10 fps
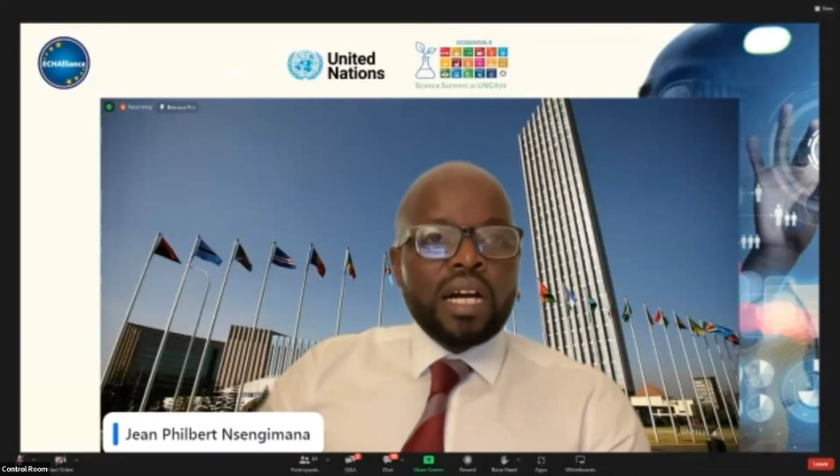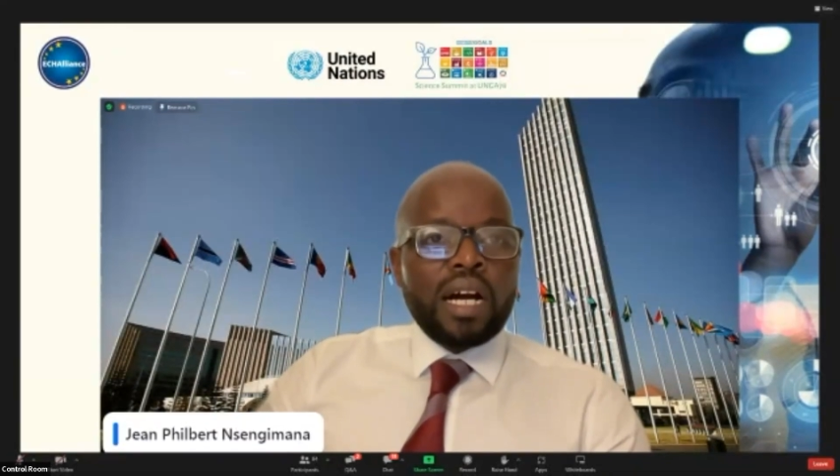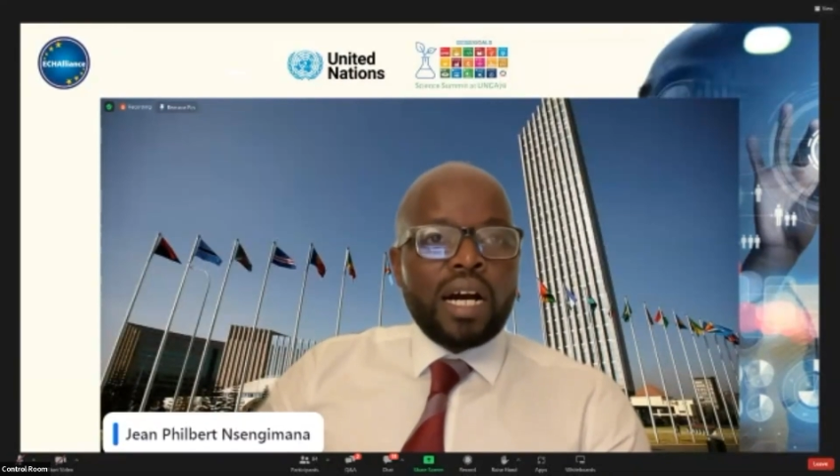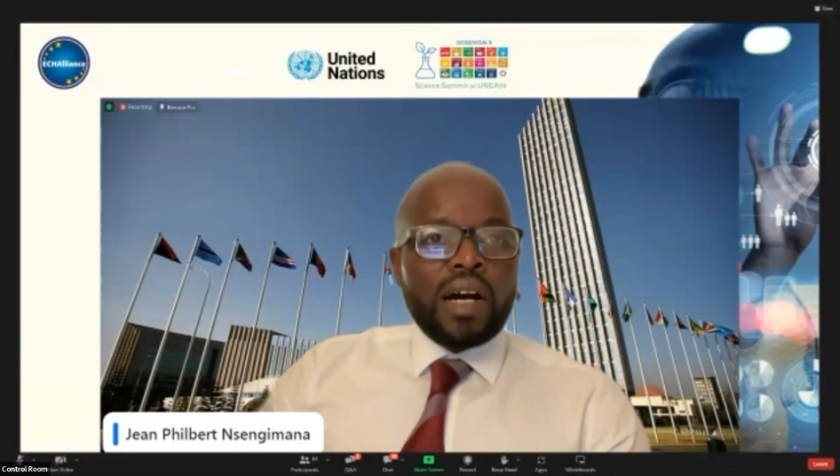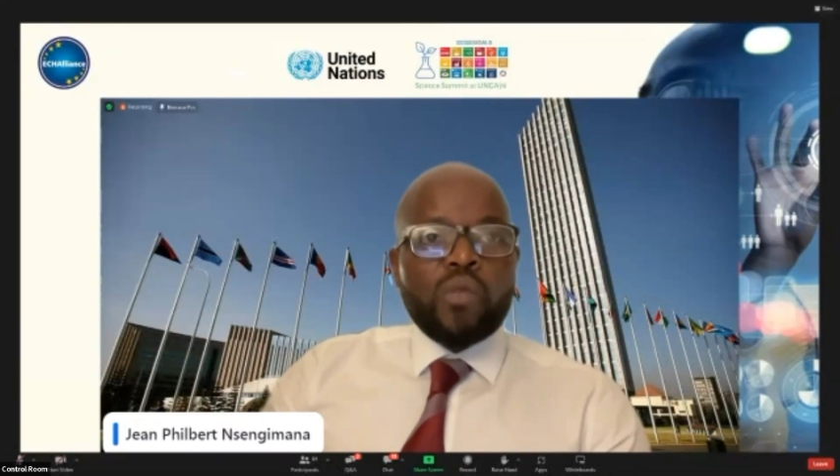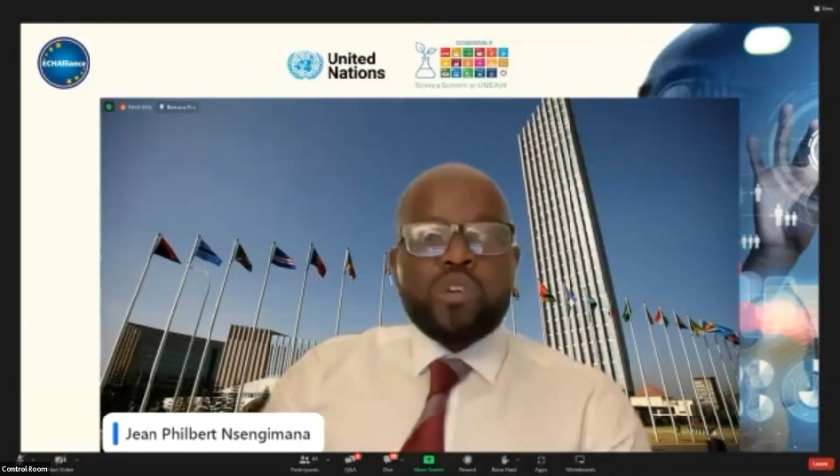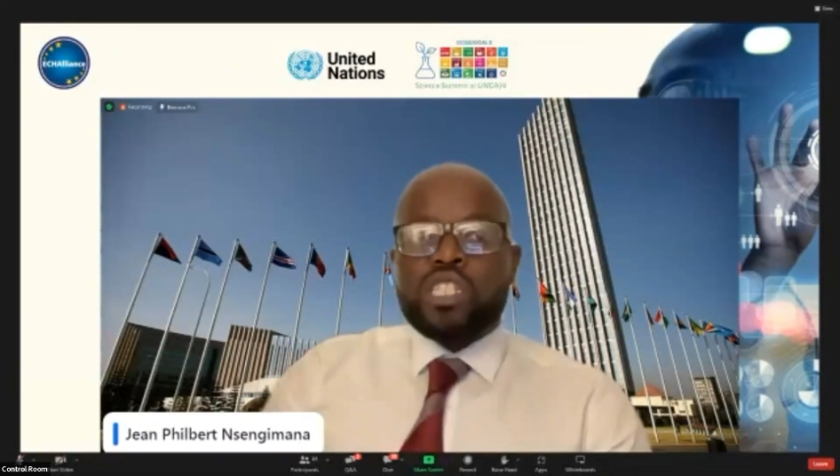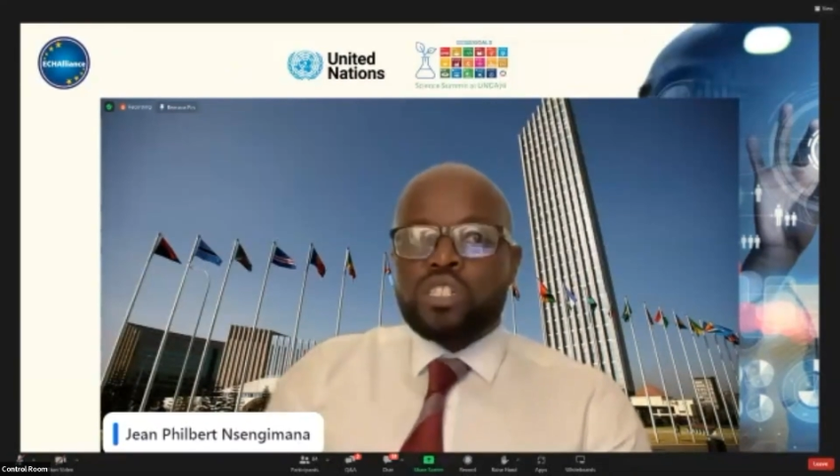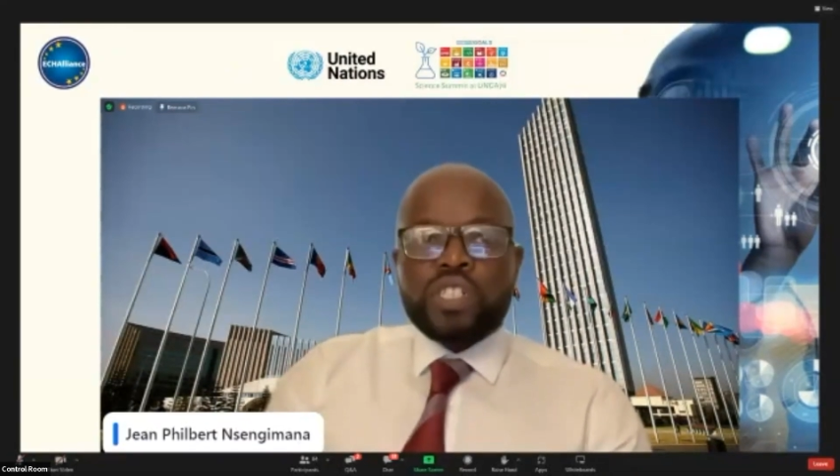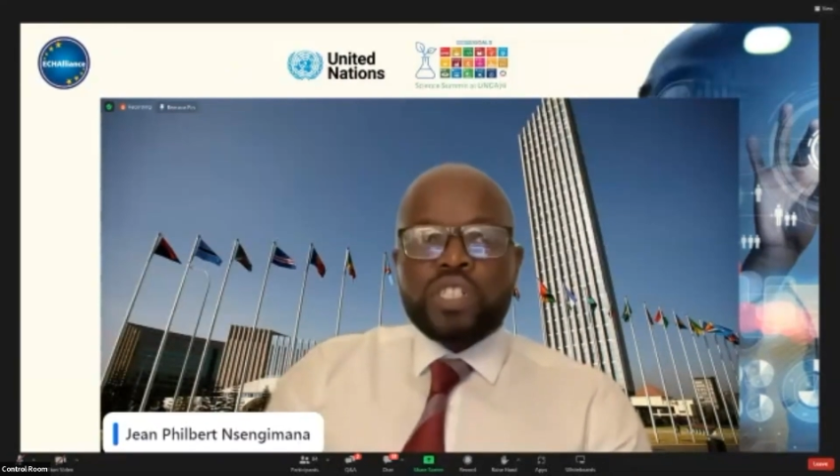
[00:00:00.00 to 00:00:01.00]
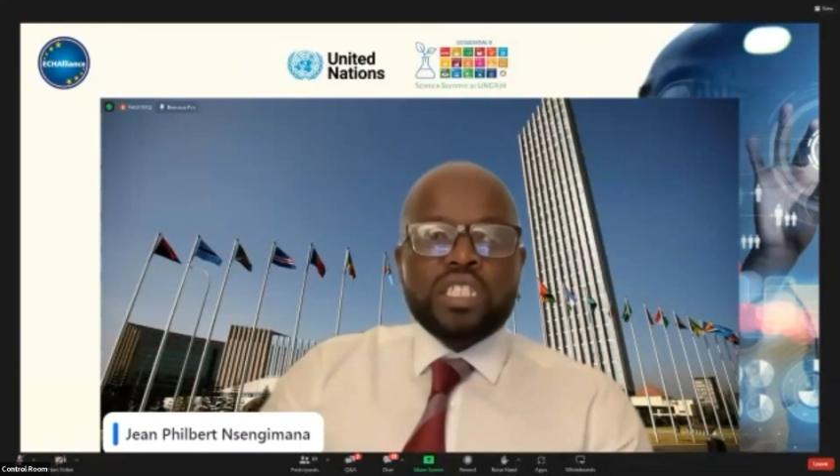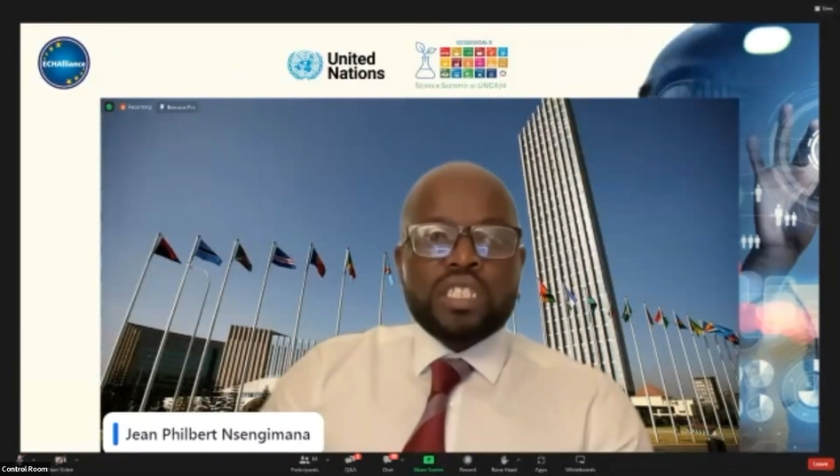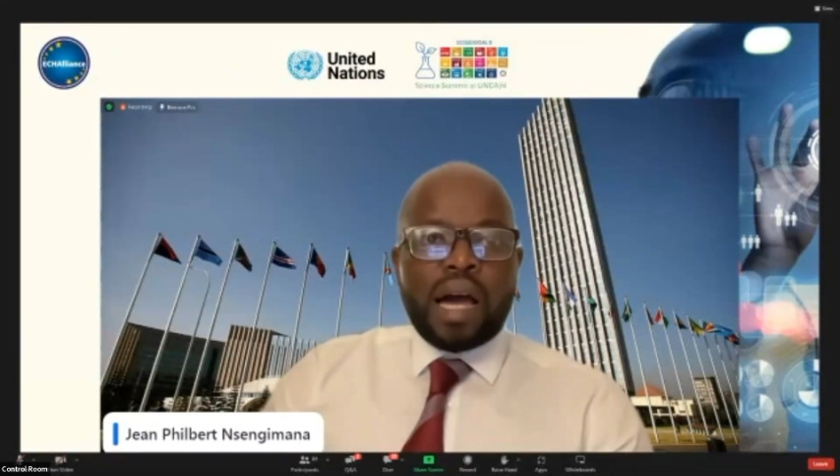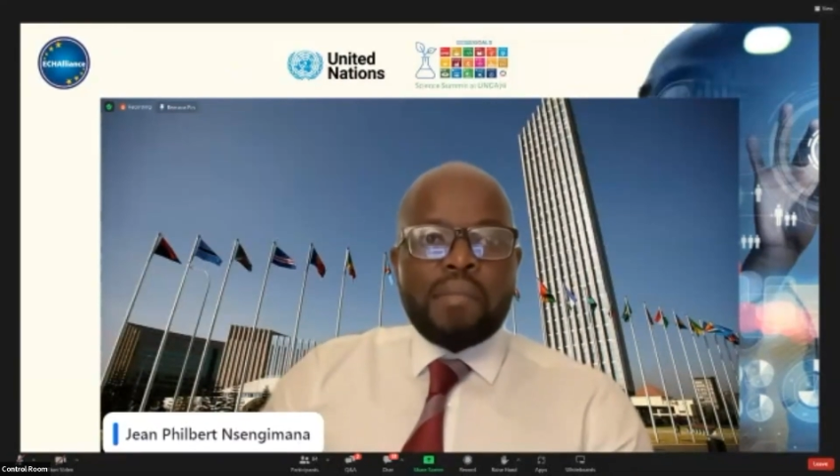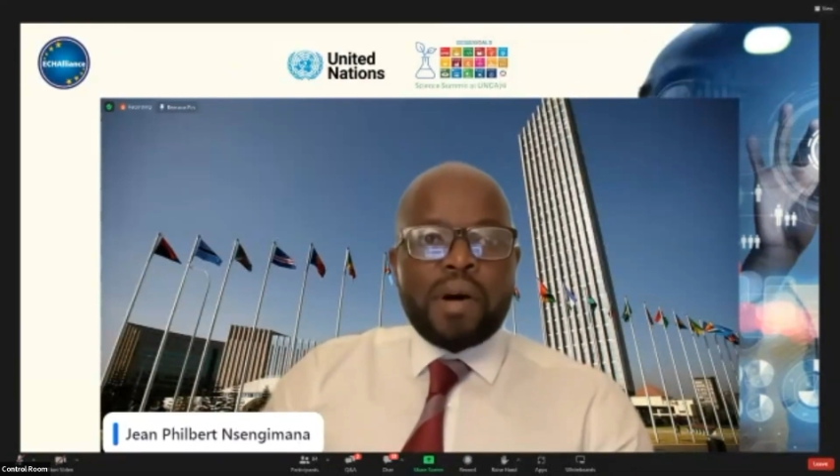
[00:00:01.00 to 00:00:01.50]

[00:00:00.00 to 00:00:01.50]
which reaches about